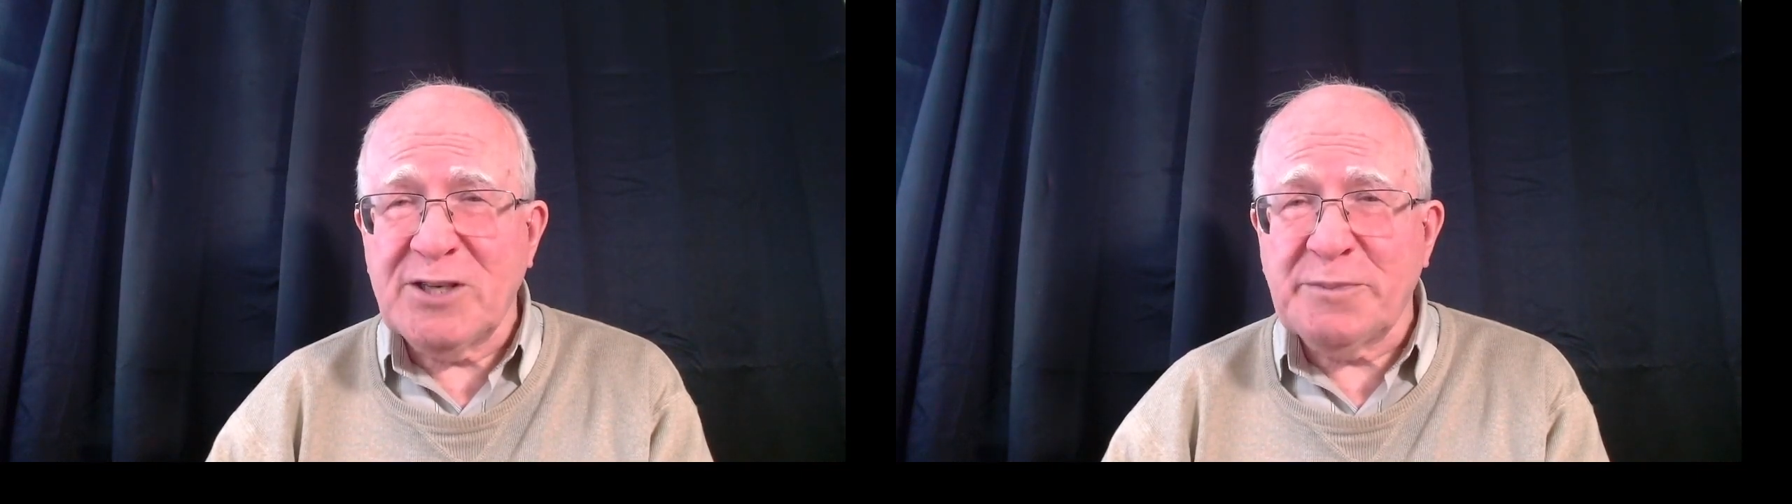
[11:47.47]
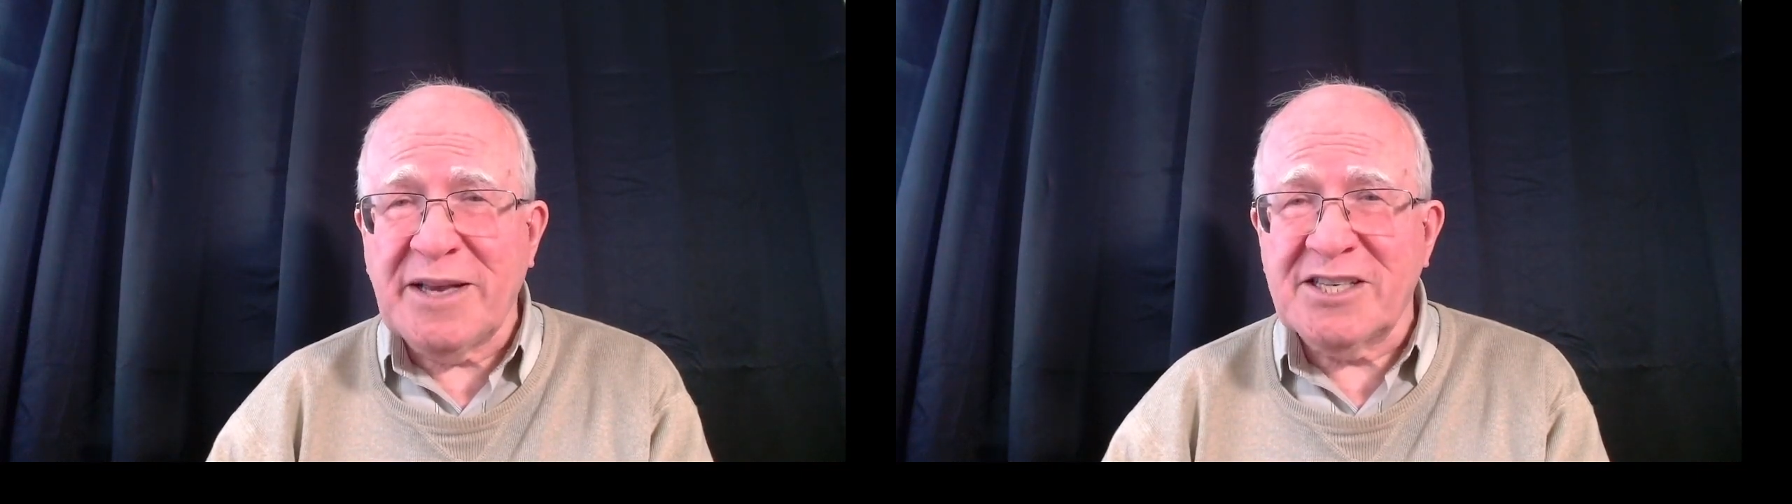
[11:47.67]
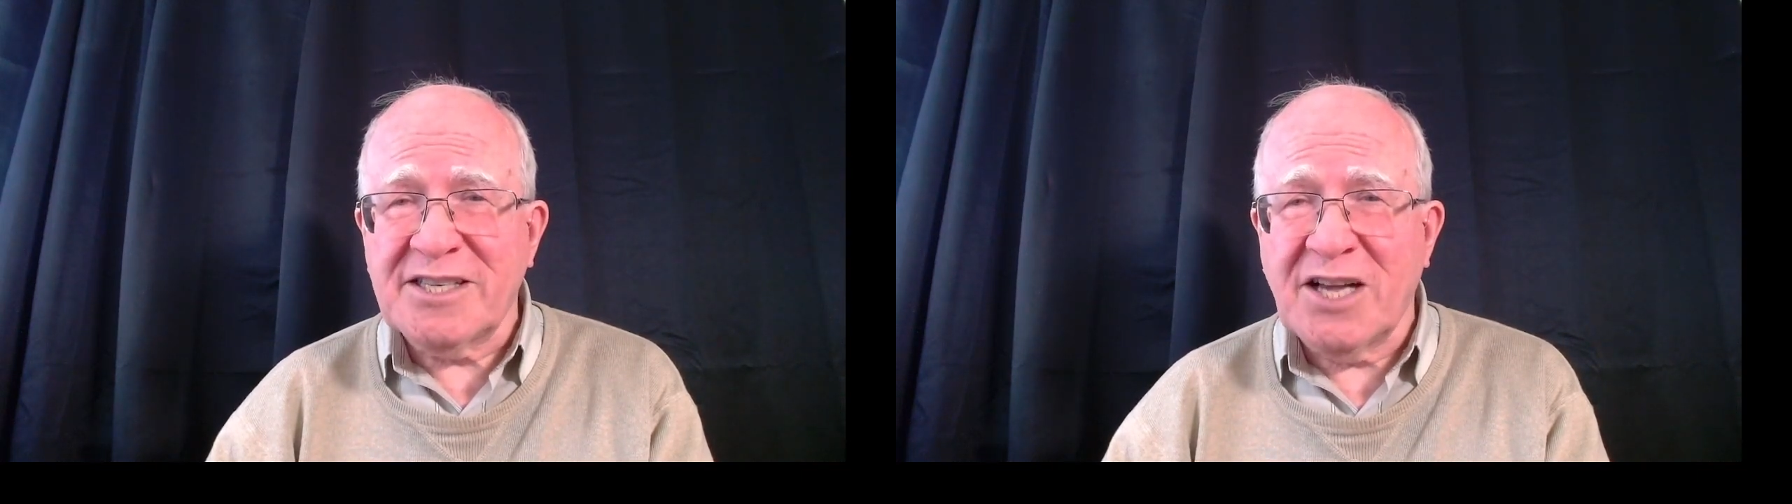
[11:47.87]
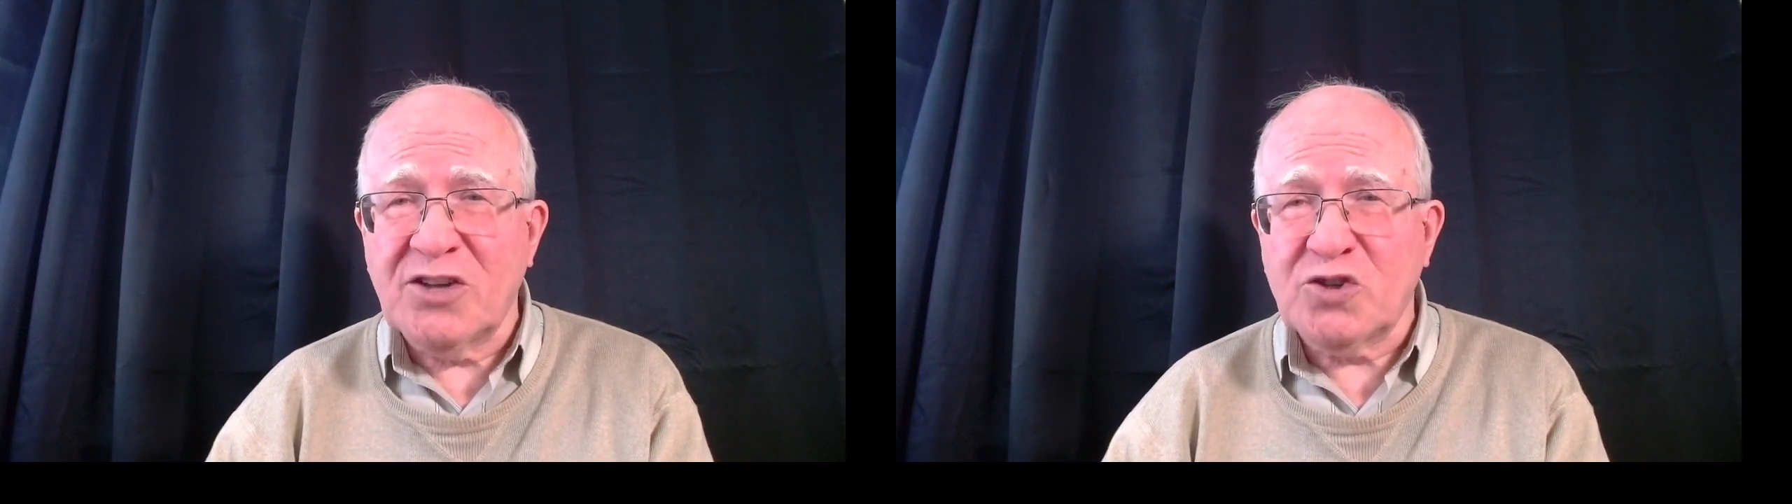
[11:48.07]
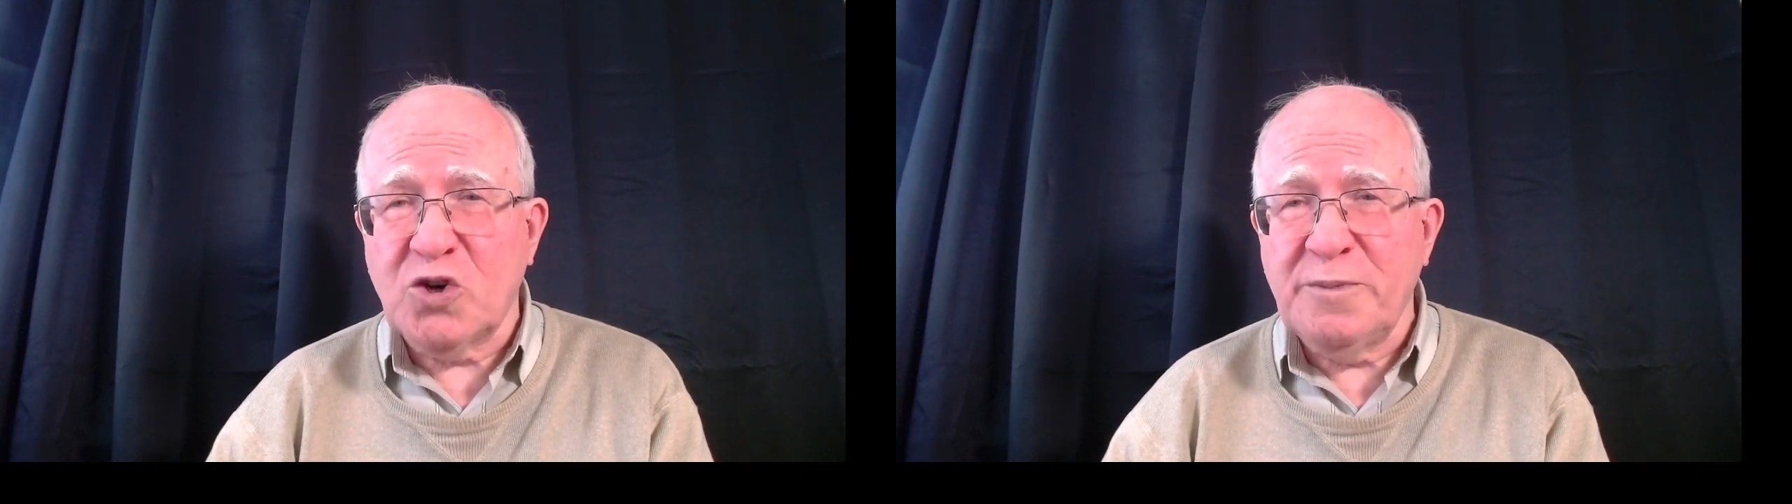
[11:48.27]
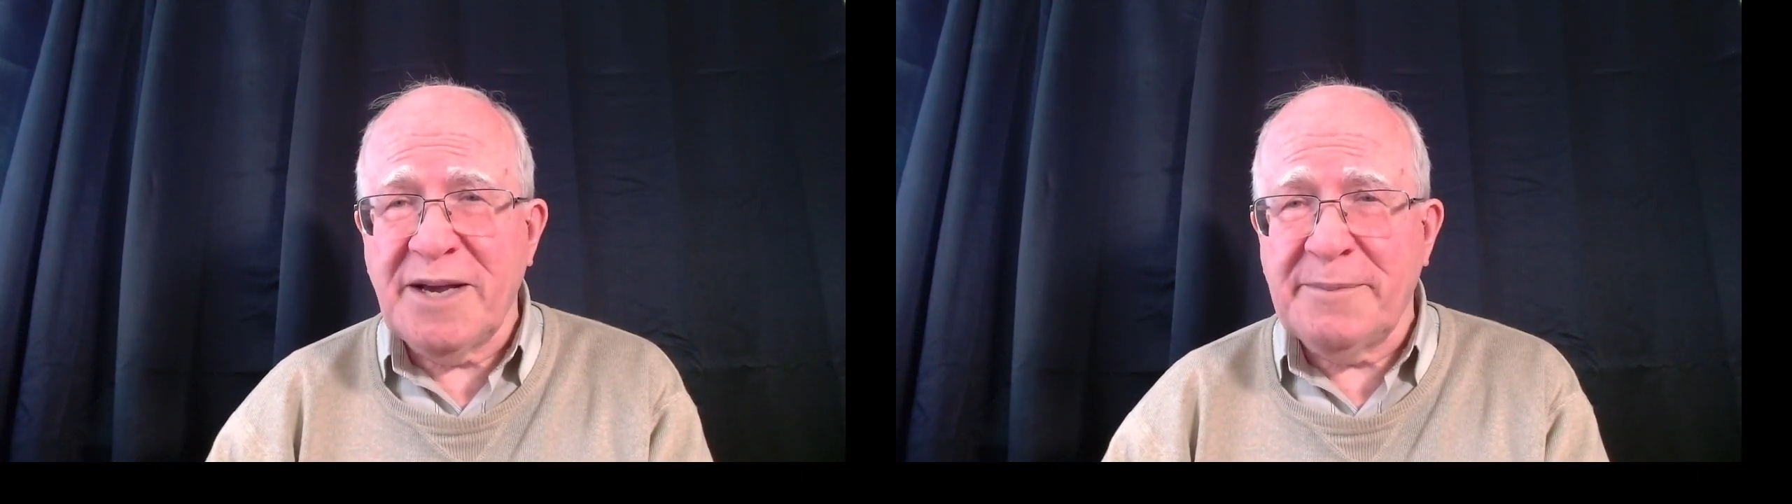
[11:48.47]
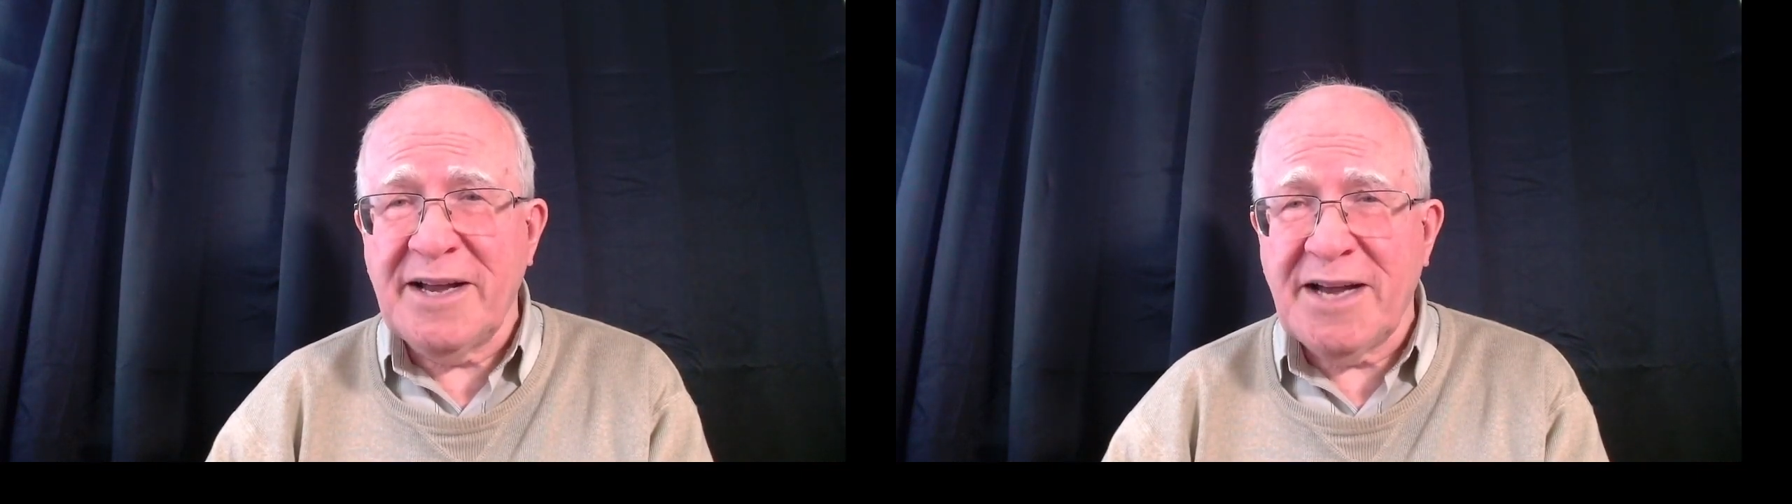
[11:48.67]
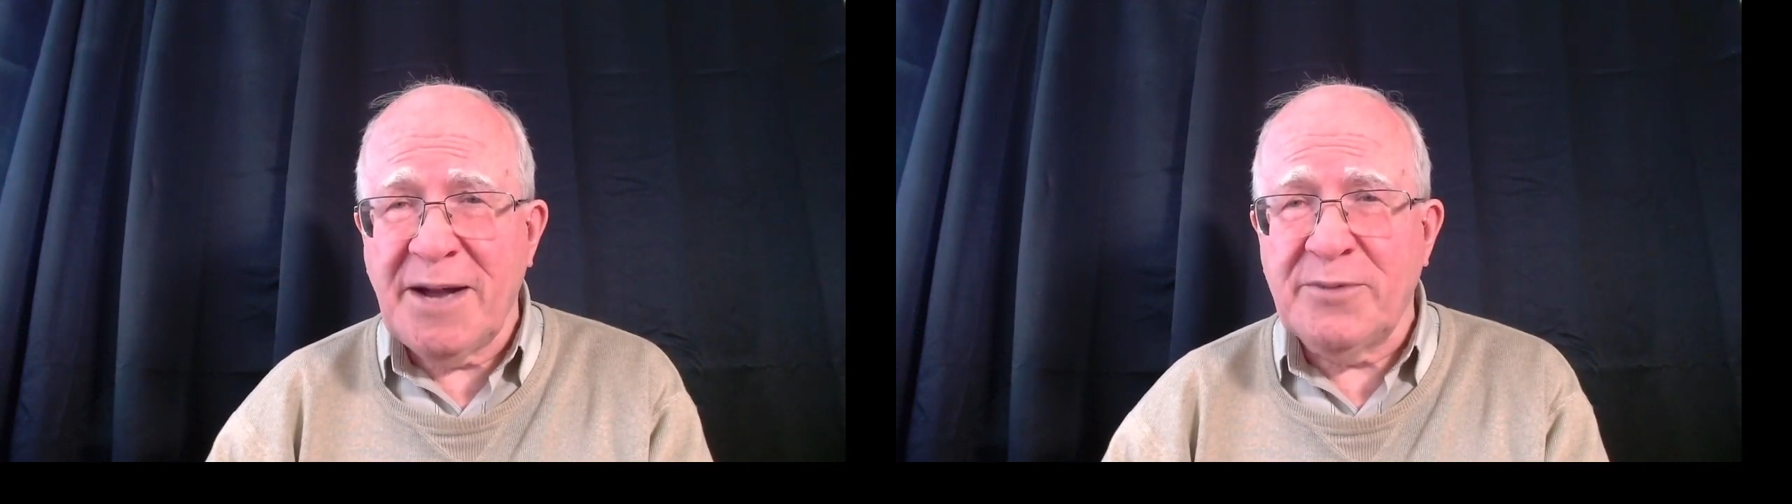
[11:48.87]
Space Telescope and
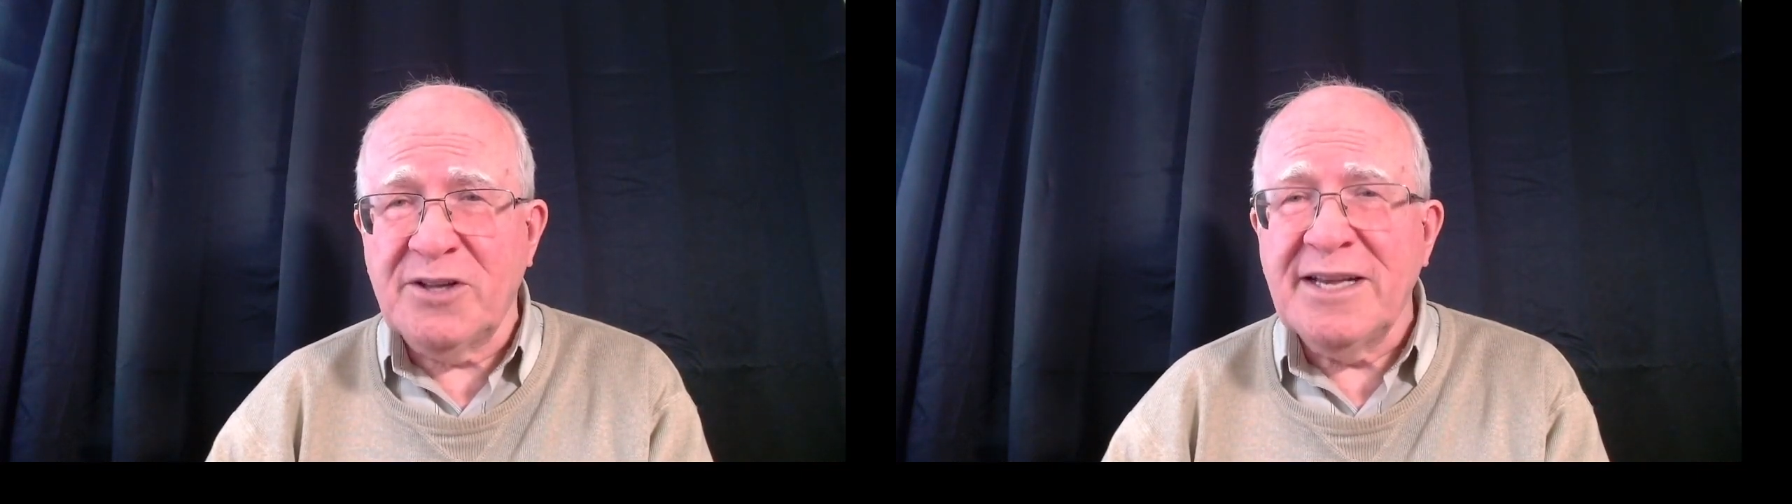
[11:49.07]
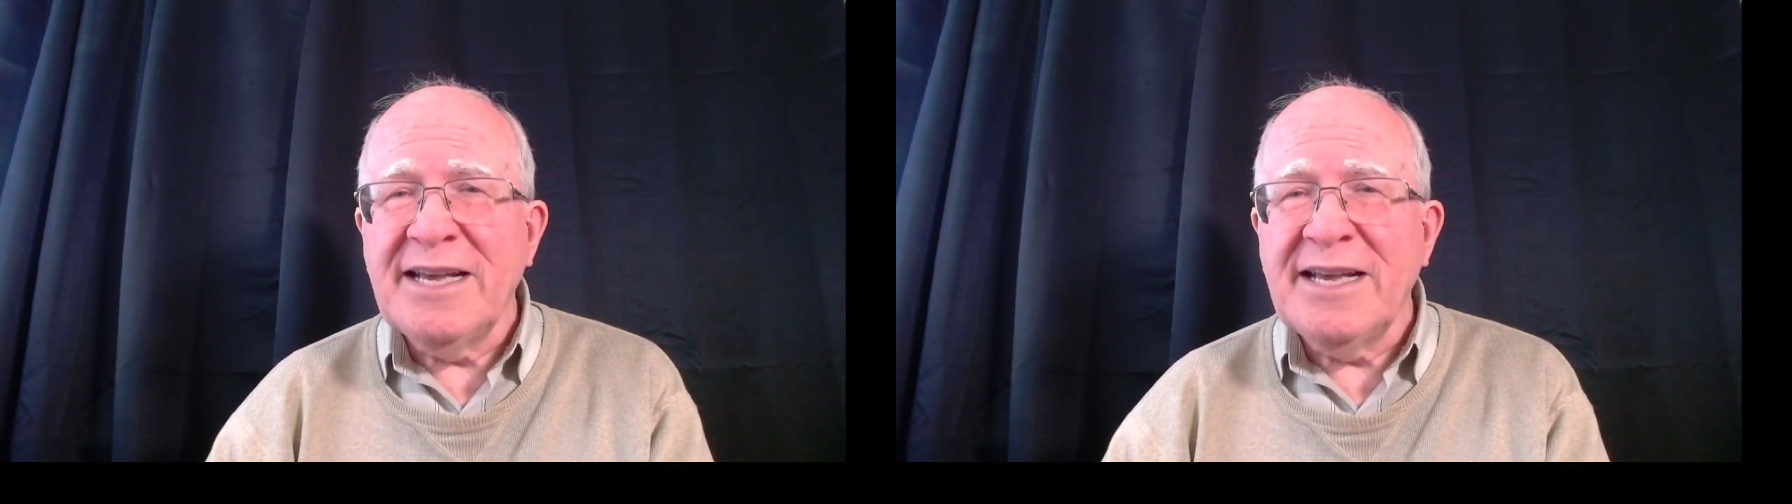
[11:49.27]
by Hubble